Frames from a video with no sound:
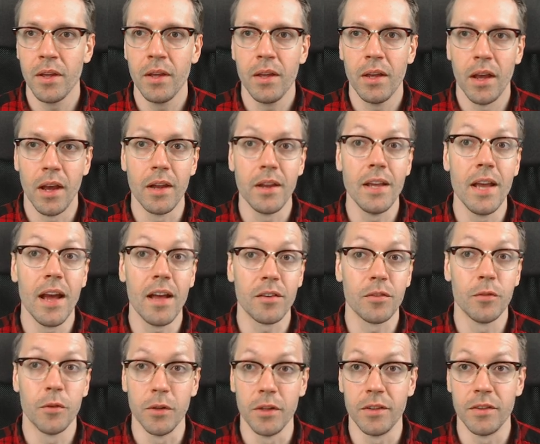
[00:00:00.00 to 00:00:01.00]
And he has
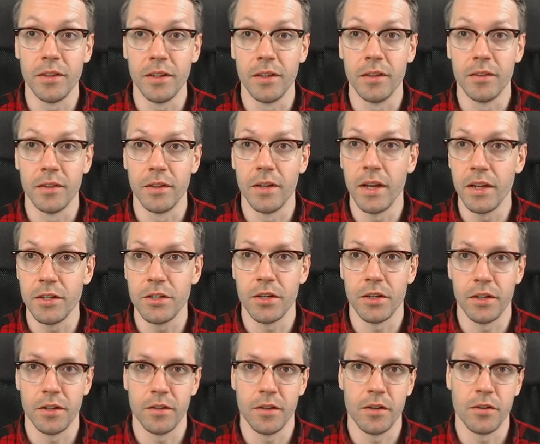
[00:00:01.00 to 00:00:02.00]
fully seen the danger
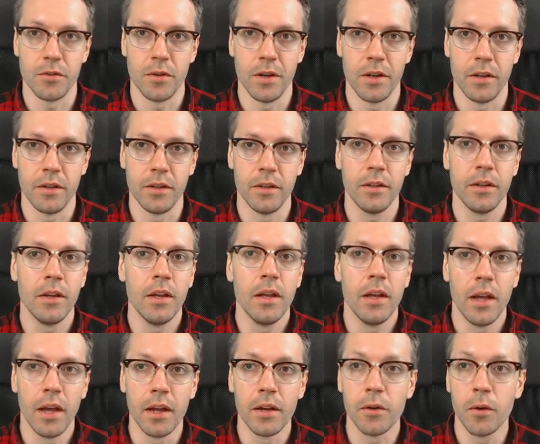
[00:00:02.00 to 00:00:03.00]
in sensuality
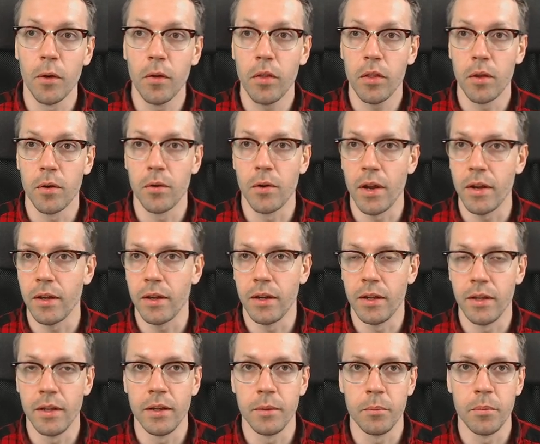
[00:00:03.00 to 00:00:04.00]
and could
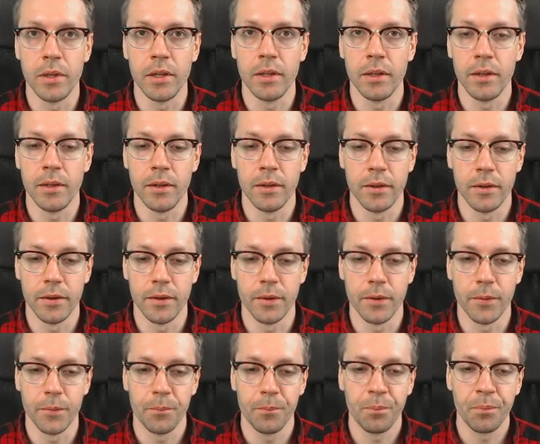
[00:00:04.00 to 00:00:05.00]
theoretically be
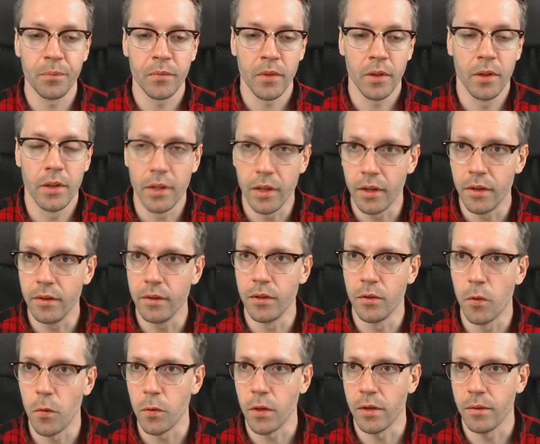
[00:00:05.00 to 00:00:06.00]
in
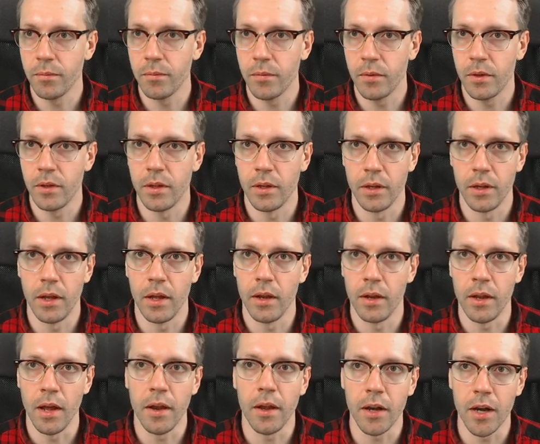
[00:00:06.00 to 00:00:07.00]
Nirodha.
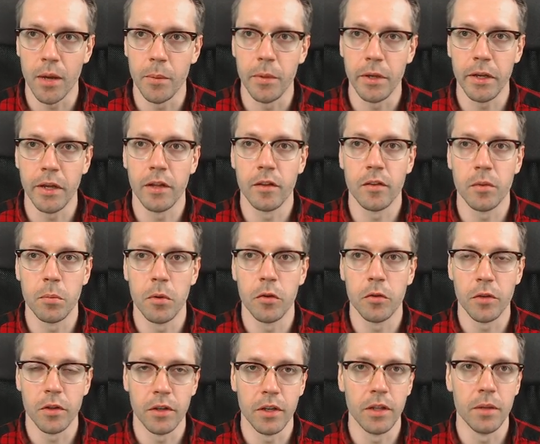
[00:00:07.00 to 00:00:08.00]
An Anagami can
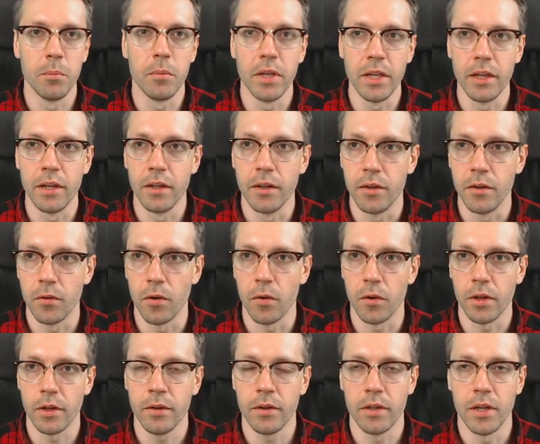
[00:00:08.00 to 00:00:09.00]
supposedly be in
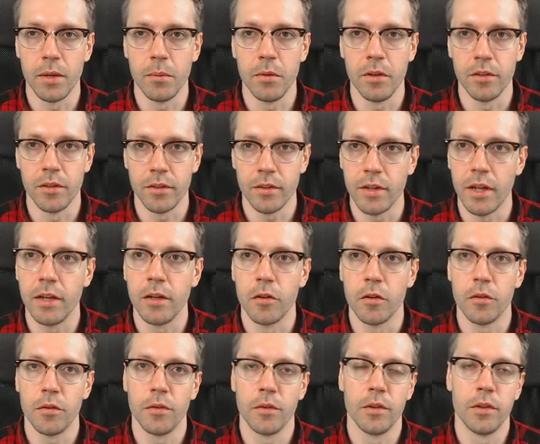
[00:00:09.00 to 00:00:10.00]
Nirodha, namely the state
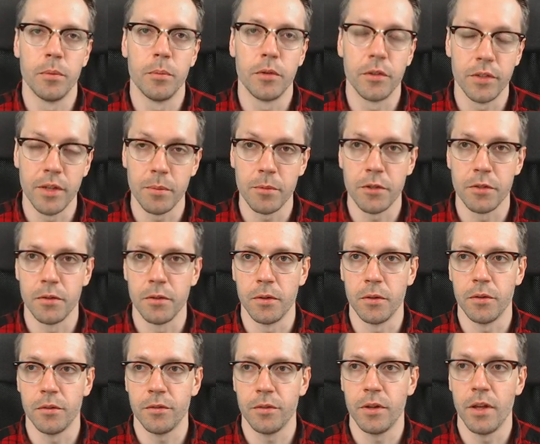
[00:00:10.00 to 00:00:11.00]
of the perception
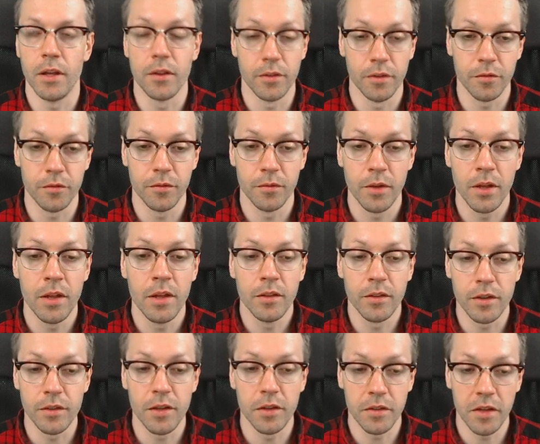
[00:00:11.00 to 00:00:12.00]
of, as of
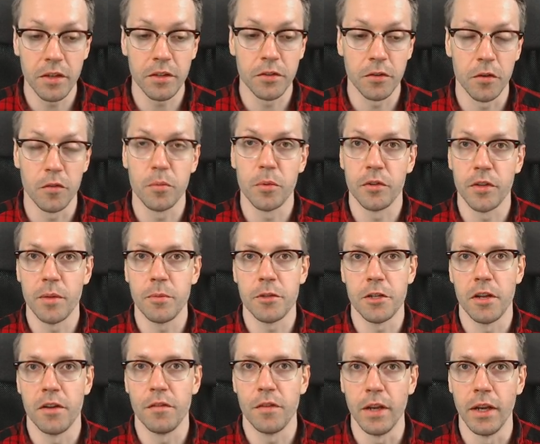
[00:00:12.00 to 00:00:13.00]
the cessation of
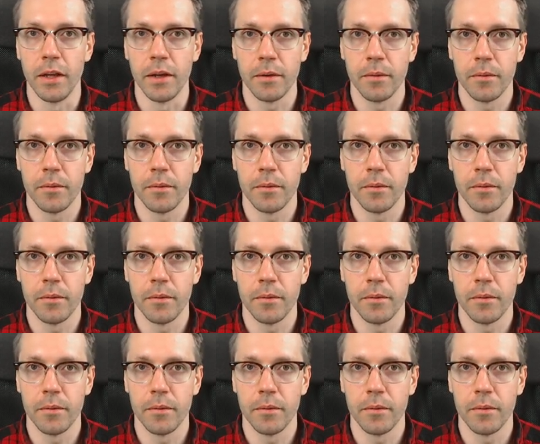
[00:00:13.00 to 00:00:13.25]
perception and feeling.